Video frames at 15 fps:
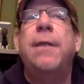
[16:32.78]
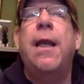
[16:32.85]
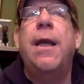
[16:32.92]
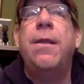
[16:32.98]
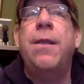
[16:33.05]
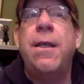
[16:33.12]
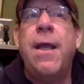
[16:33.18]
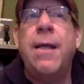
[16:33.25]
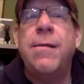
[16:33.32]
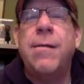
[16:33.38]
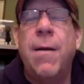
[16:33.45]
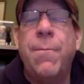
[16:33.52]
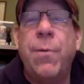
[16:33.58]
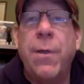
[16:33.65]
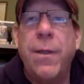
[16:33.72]
in the next
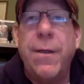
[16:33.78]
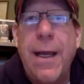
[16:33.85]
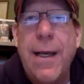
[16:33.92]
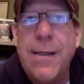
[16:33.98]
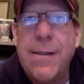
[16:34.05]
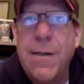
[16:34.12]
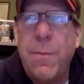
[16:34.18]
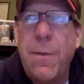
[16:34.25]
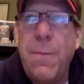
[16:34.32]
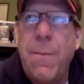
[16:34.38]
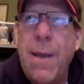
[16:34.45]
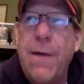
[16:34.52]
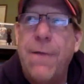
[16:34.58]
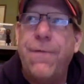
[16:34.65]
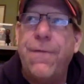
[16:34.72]
couple of days, it'll be
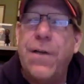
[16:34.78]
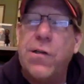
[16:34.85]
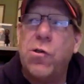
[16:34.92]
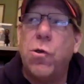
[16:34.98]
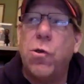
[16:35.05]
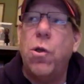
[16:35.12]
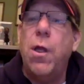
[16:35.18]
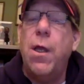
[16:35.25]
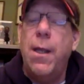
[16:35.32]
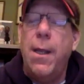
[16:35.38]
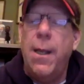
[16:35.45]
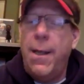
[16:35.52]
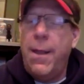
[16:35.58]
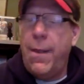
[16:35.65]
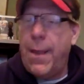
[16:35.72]
made official
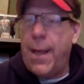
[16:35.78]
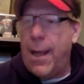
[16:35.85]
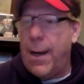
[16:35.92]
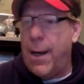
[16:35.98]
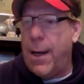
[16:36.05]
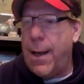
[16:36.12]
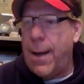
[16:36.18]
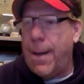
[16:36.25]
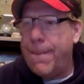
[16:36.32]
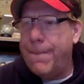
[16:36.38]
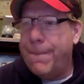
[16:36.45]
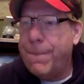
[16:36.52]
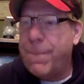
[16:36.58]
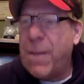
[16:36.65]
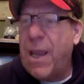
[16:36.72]
that
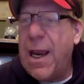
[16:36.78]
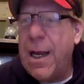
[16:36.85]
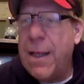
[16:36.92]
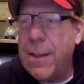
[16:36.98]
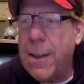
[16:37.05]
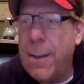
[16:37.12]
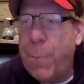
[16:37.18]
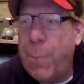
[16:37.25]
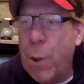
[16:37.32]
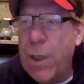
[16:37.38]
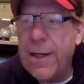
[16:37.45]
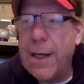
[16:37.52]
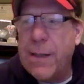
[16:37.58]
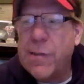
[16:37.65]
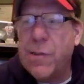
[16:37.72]
Anthony
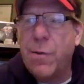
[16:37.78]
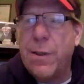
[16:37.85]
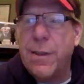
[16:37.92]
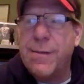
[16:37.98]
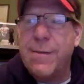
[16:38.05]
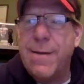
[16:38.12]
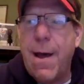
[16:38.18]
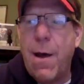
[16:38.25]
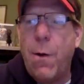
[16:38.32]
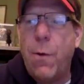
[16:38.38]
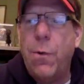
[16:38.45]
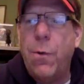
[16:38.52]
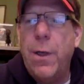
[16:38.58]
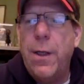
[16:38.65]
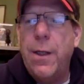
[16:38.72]
Poindexter is
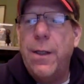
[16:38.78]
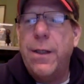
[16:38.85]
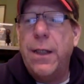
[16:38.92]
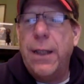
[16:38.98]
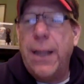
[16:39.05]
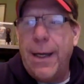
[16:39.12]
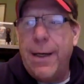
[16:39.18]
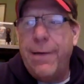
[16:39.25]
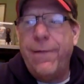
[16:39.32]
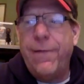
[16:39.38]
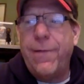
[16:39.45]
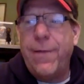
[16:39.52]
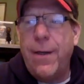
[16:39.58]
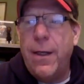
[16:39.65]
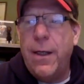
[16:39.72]
now the
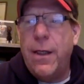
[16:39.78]
latest